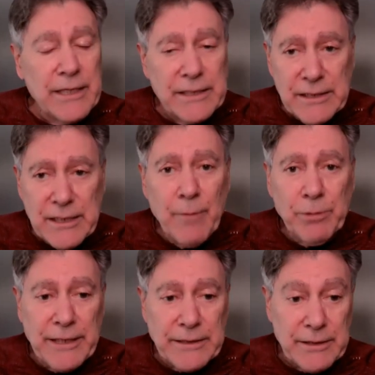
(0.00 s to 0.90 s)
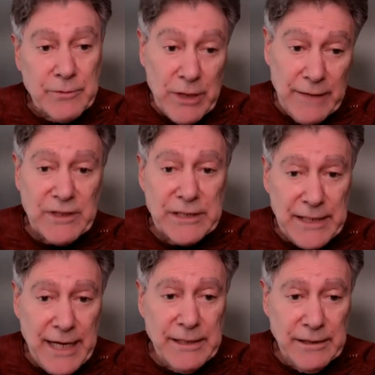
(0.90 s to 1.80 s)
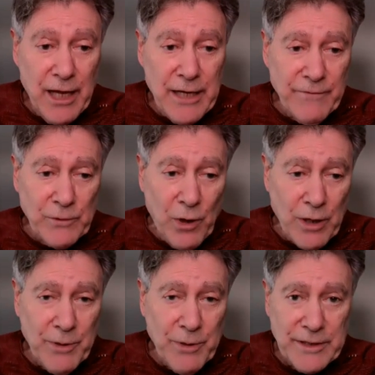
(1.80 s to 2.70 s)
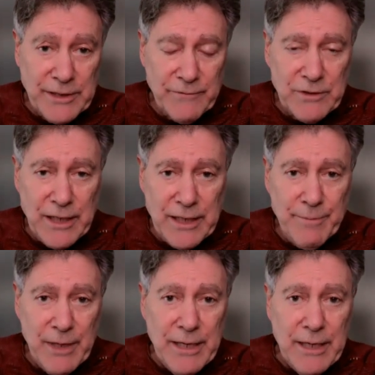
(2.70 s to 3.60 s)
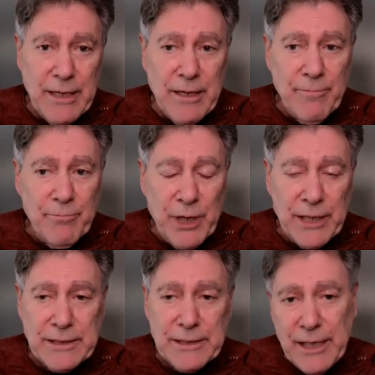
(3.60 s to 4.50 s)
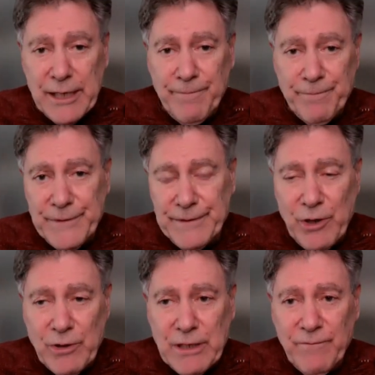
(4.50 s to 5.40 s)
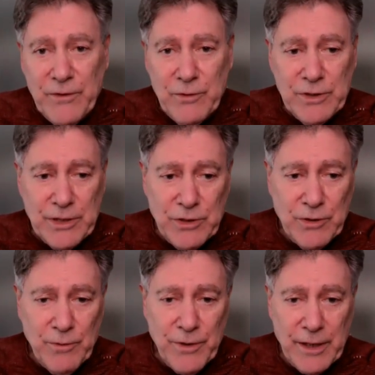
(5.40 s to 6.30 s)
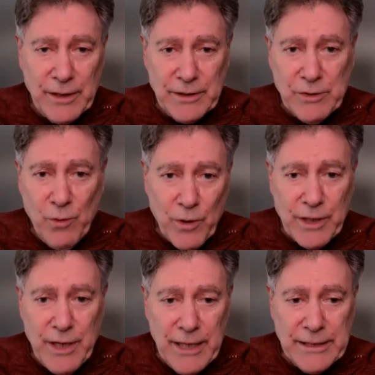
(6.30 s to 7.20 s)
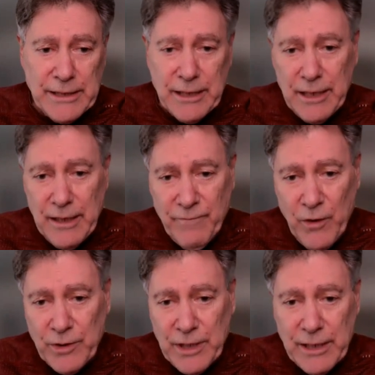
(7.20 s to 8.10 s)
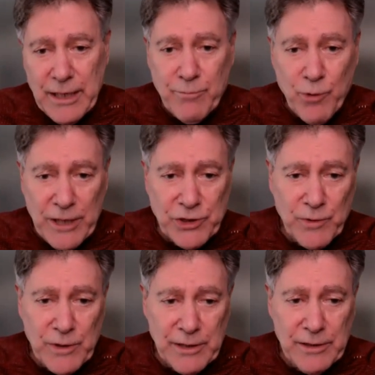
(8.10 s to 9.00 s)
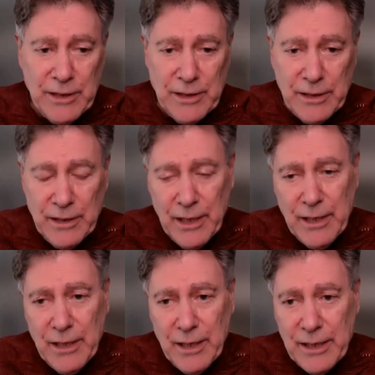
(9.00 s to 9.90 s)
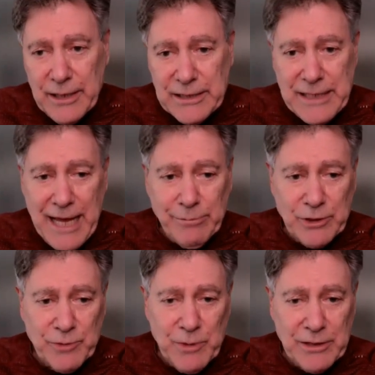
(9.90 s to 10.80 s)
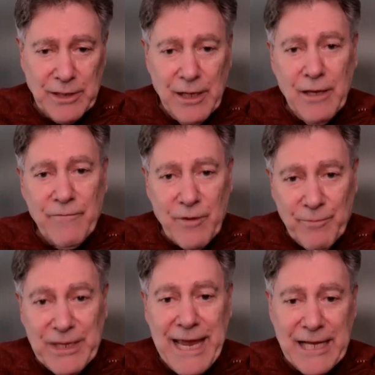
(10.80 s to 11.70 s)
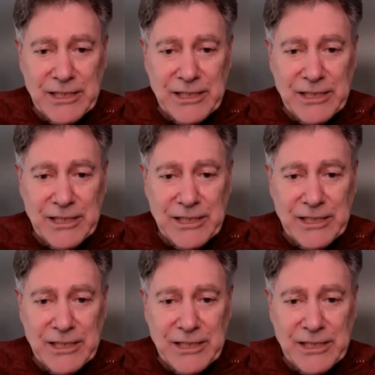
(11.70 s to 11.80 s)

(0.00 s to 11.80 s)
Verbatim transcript: It is in some places where you have to stand in line for long periods of time. But uh, don't confuse the two things organizing and voting and pressuring the uh, establishment from